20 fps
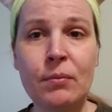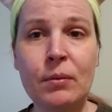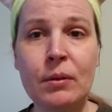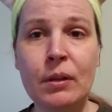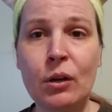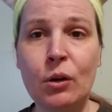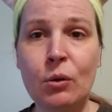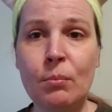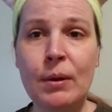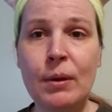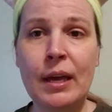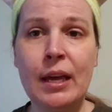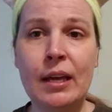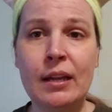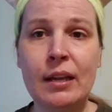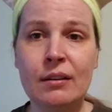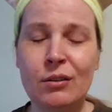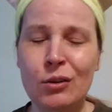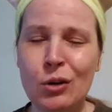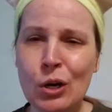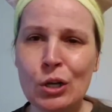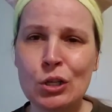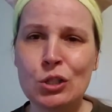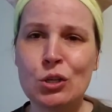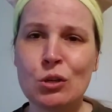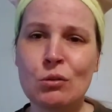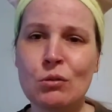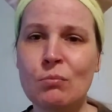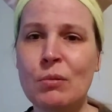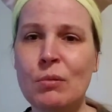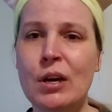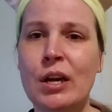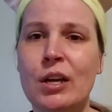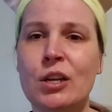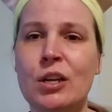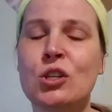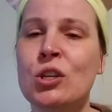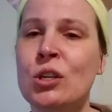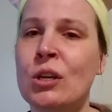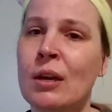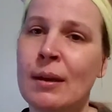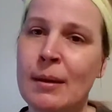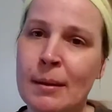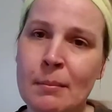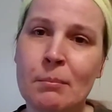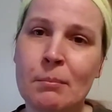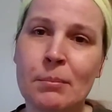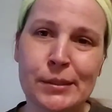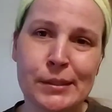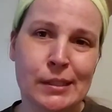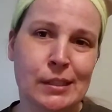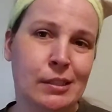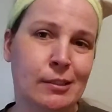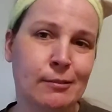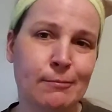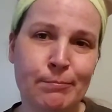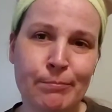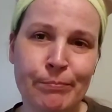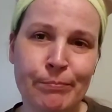a little bit, not too much, but